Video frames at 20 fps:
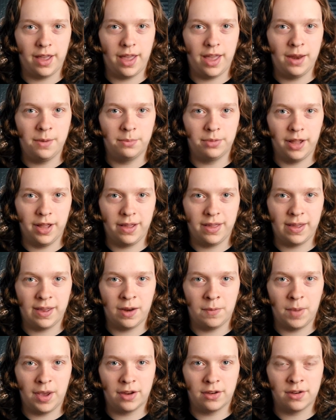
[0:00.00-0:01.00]
in-place
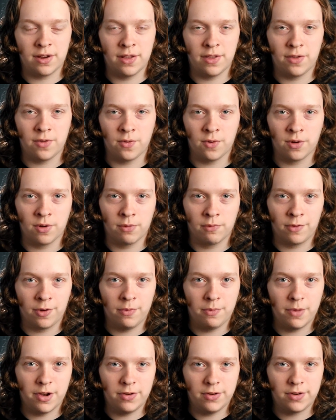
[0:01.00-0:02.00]
animations or
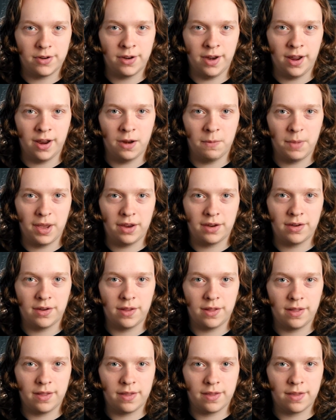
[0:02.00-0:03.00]
root motion
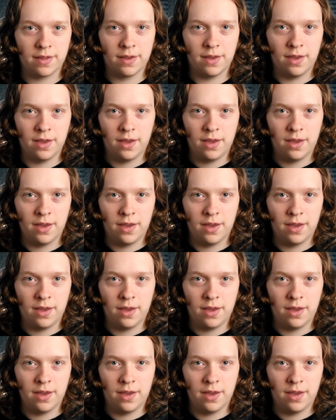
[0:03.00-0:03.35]
animations